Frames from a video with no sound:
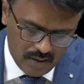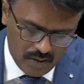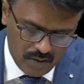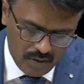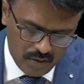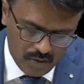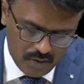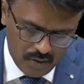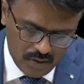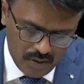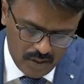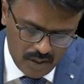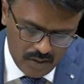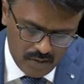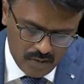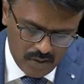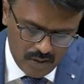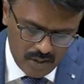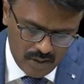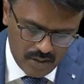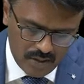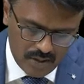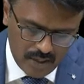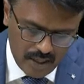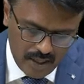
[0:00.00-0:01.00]
You know that
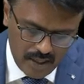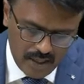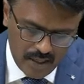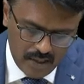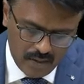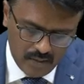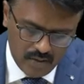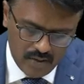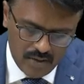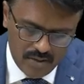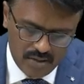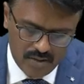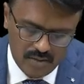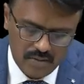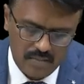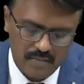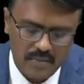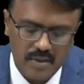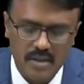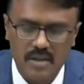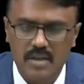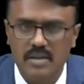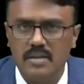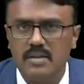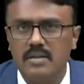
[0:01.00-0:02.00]
what is antagonism
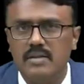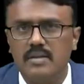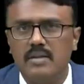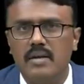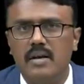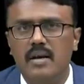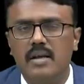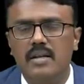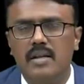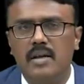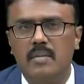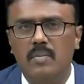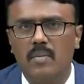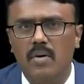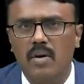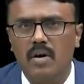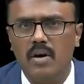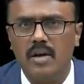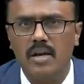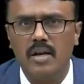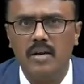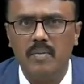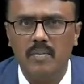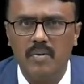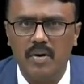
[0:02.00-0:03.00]
is the
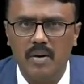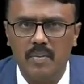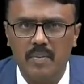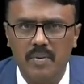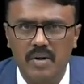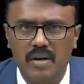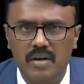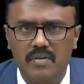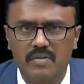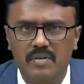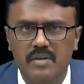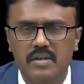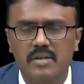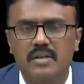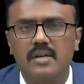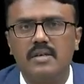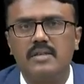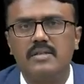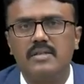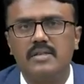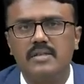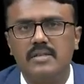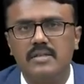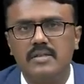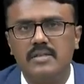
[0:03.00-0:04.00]
blocking property of the
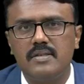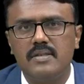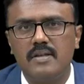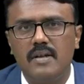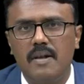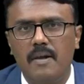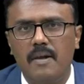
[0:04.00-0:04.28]
drugs.